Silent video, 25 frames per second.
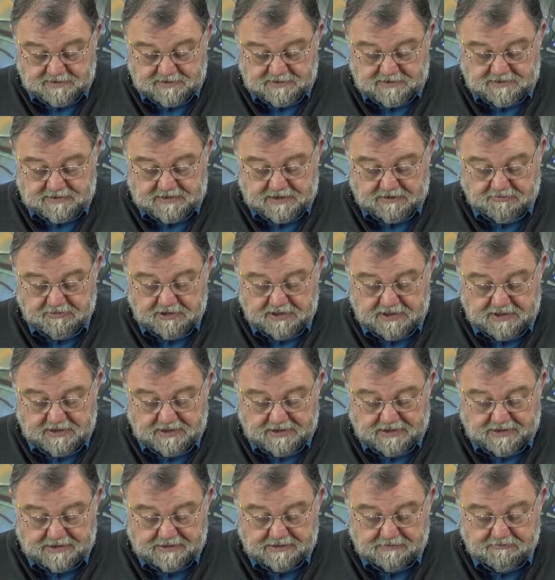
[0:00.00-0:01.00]
measuring
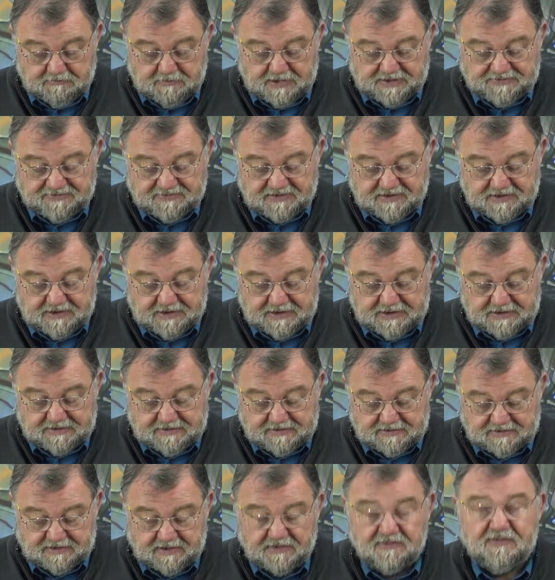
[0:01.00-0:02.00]
device, the
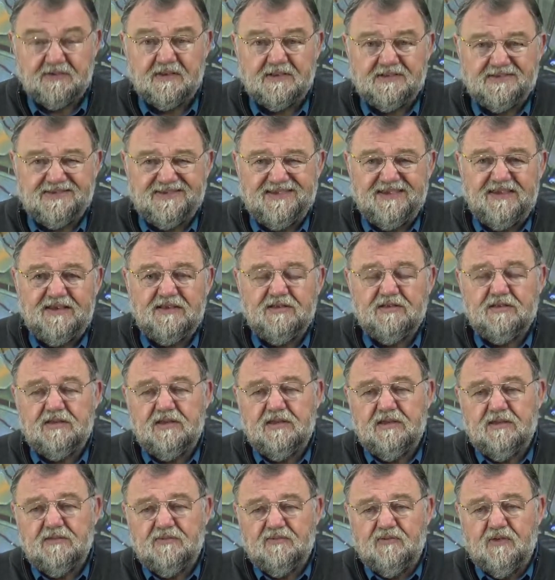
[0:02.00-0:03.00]
CTE65
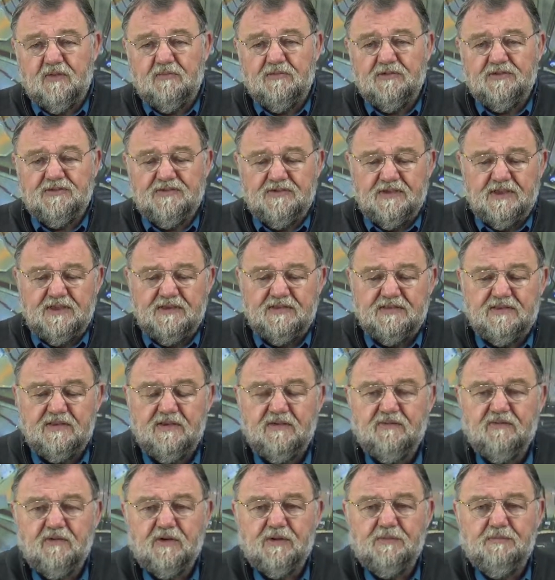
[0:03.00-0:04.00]
from
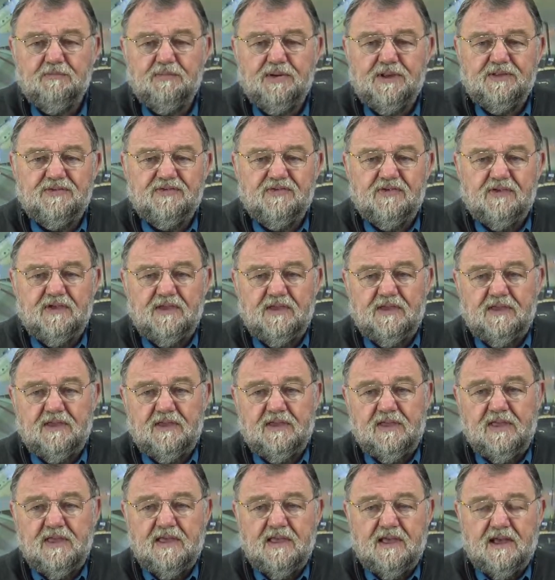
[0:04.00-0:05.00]
PCE, a small
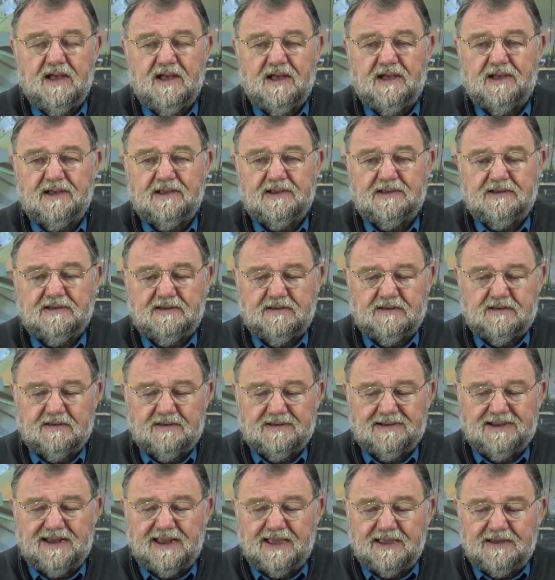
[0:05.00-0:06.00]
device which is
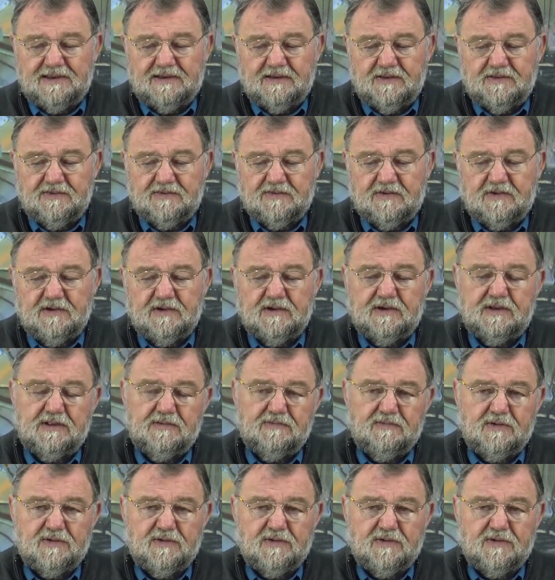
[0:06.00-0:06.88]
easy to take with you